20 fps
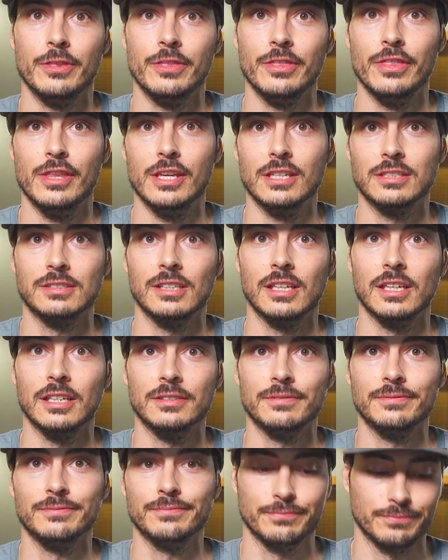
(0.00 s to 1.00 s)
this
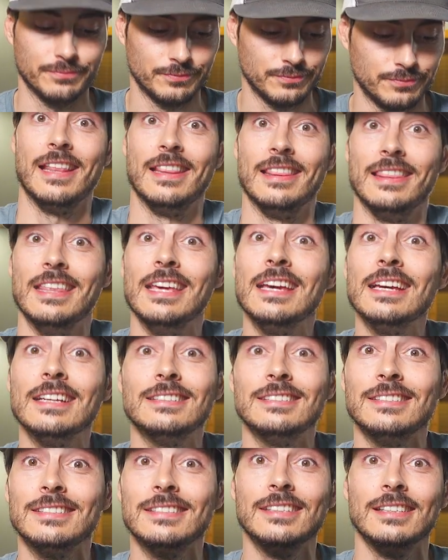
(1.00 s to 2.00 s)
thing. And
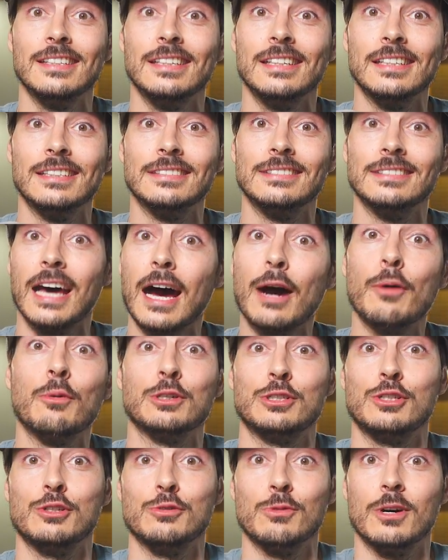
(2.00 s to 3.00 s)
this is not
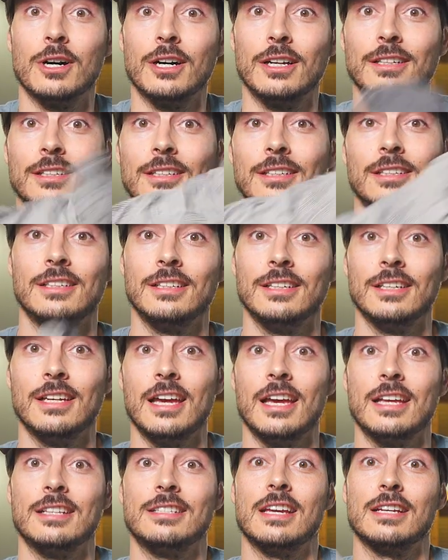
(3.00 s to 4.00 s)
what you want.
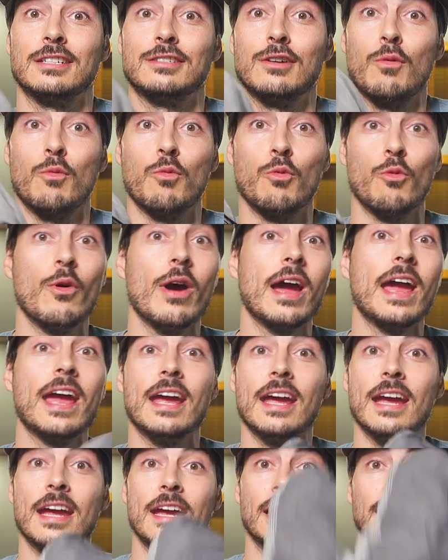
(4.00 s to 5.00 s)
It takes up
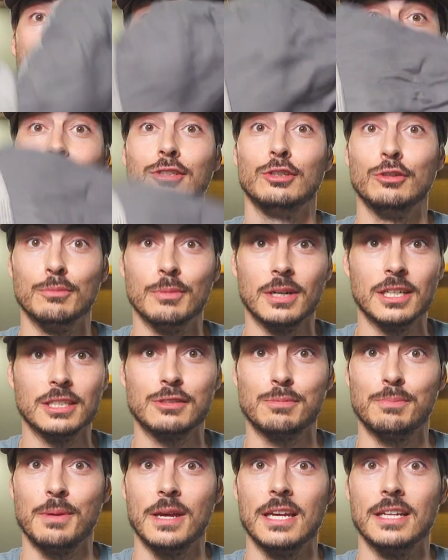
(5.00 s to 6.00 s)
way too much
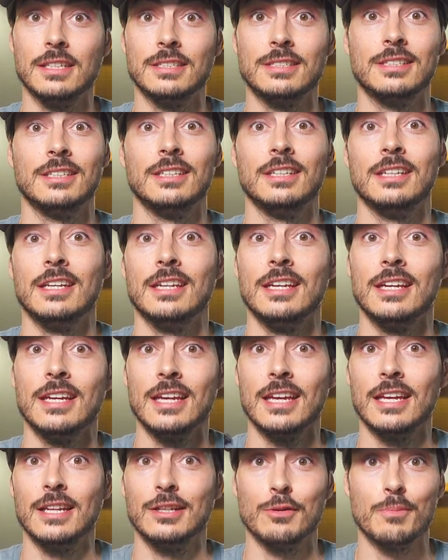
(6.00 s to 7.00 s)
space
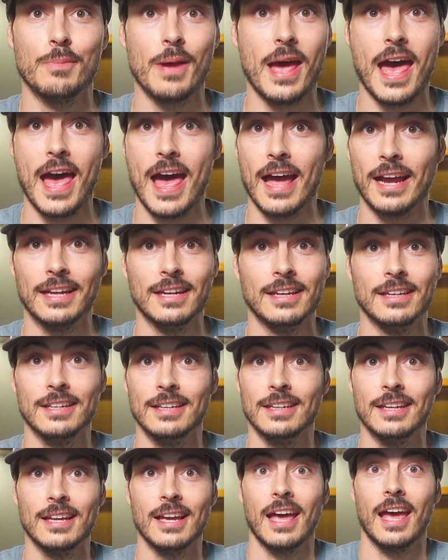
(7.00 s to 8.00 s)
in your bag
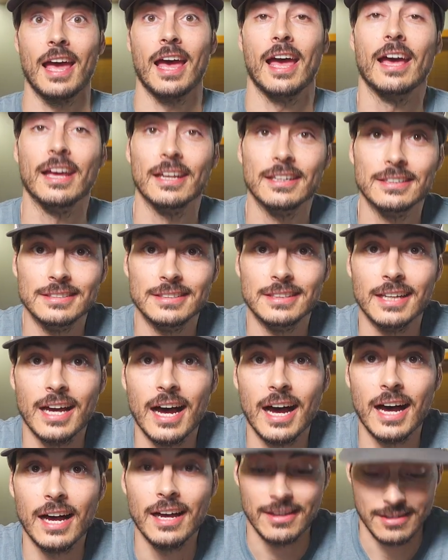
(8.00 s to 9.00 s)
and
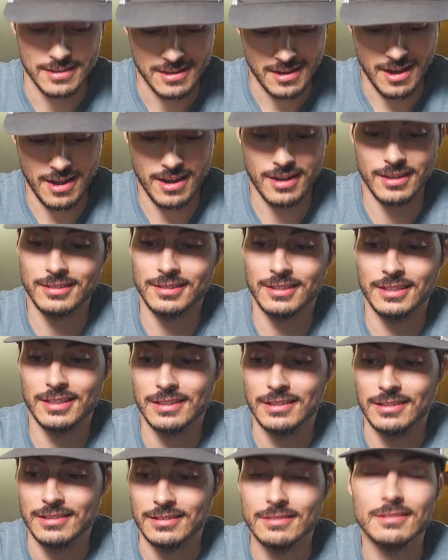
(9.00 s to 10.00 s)
honestly,
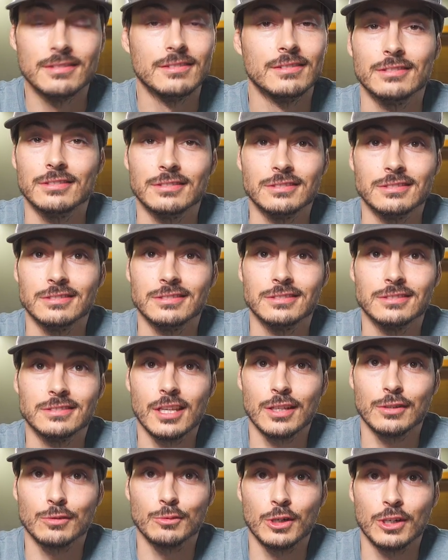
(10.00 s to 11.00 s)

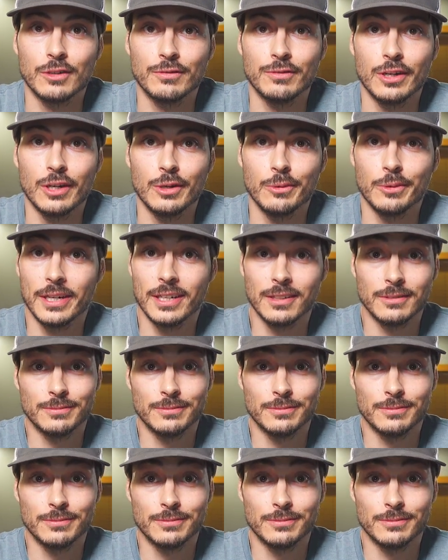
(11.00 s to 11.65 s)
doesn't work very well.